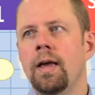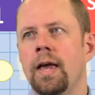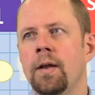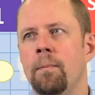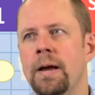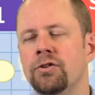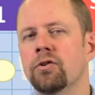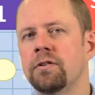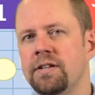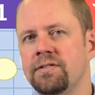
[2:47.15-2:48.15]
can
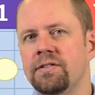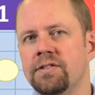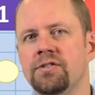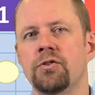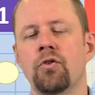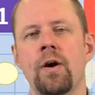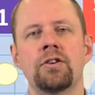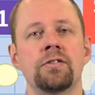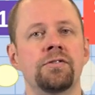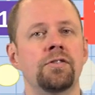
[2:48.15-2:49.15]
measure distances or
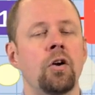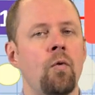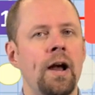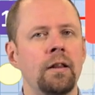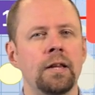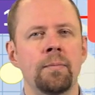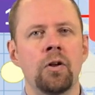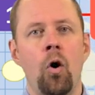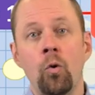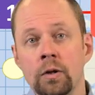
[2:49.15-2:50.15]
directions correctly,
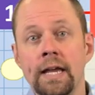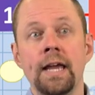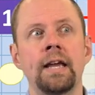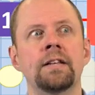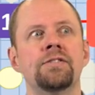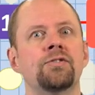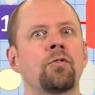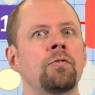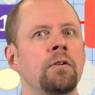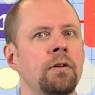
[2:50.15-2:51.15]
but only in
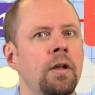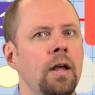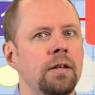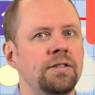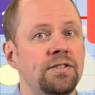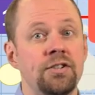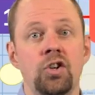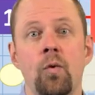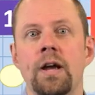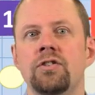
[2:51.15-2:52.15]
certain
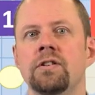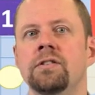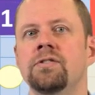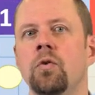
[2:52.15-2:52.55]
situations,